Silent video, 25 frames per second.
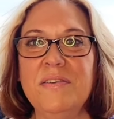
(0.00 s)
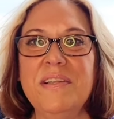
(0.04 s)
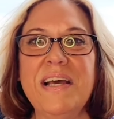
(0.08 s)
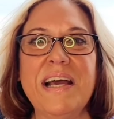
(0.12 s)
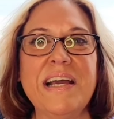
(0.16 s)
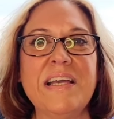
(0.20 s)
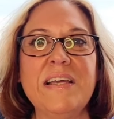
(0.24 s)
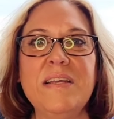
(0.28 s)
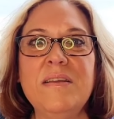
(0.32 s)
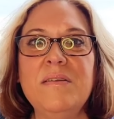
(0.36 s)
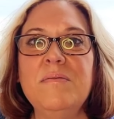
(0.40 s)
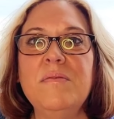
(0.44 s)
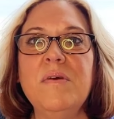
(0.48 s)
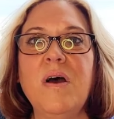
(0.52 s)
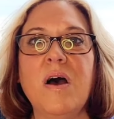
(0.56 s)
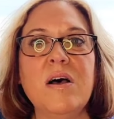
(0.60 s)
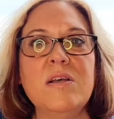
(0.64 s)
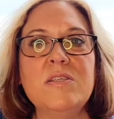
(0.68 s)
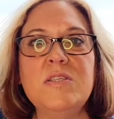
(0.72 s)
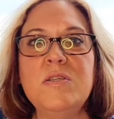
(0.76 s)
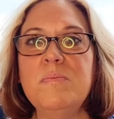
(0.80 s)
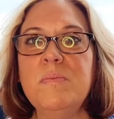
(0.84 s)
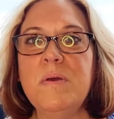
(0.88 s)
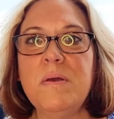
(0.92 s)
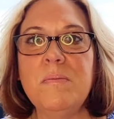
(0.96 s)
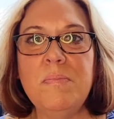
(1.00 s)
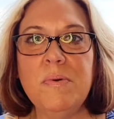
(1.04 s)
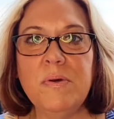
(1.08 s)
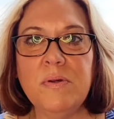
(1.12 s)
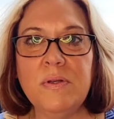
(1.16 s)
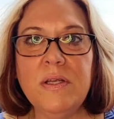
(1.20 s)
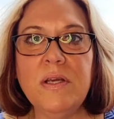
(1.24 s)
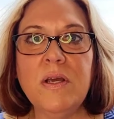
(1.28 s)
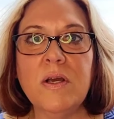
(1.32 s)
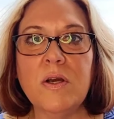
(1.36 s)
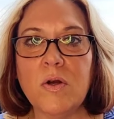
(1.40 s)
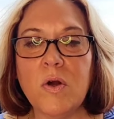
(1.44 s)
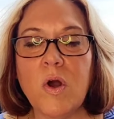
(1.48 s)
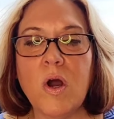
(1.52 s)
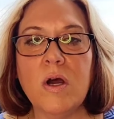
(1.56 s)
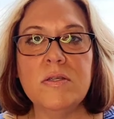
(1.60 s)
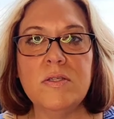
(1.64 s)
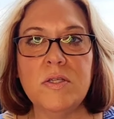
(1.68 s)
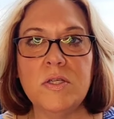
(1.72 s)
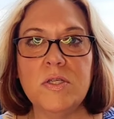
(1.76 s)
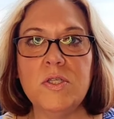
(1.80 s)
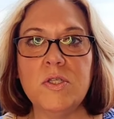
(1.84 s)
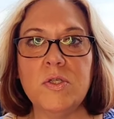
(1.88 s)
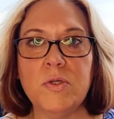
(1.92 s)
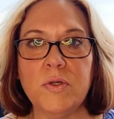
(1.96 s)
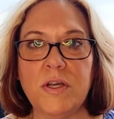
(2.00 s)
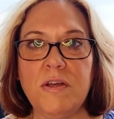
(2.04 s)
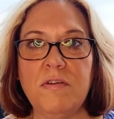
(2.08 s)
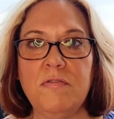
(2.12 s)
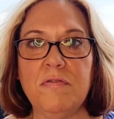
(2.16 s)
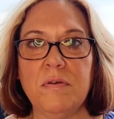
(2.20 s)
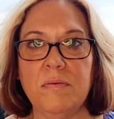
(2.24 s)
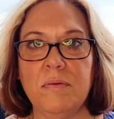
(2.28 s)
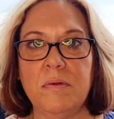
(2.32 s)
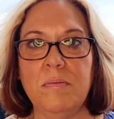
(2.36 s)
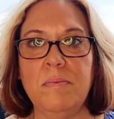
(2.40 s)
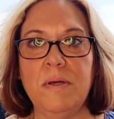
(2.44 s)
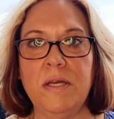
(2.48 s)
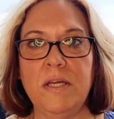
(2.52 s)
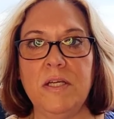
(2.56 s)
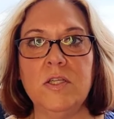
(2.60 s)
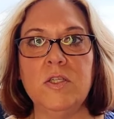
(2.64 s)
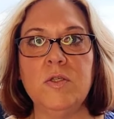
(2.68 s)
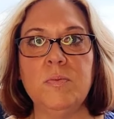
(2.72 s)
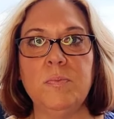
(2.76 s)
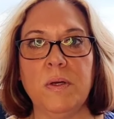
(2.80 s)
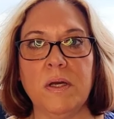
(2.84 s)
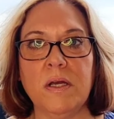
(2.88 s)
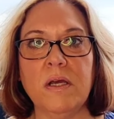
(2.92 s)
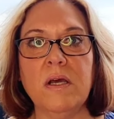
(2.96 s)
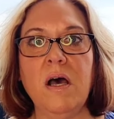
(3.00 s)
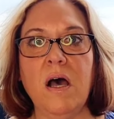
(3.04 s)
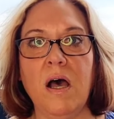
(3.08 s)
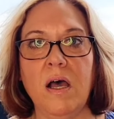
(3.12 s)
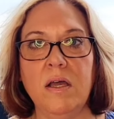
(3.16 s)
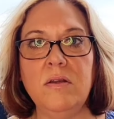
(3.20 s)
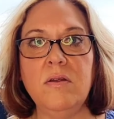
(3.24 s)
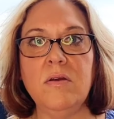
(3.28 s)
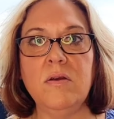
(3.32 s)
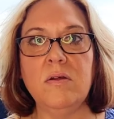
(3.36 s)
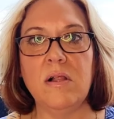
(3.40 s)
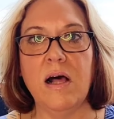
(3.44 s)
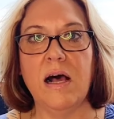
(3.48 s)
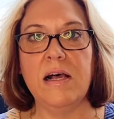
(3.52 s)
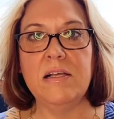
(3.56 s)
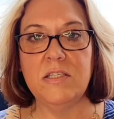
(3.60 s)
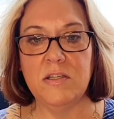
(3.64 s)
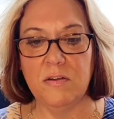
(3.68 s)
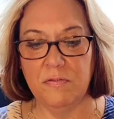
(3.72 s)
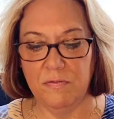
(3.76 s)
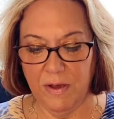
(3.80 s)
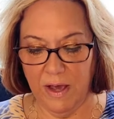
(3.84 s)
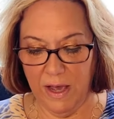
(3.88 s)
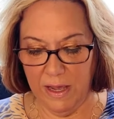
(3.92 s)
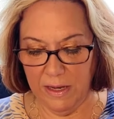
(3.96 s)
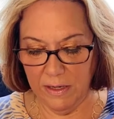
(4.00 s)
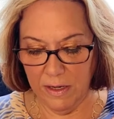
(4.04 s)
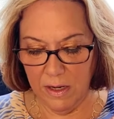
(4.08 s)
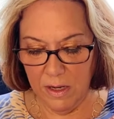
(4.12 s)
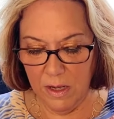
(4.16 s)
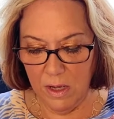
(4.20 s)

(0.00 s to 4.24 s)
that could also be a building across the street from the beach, but condo classified.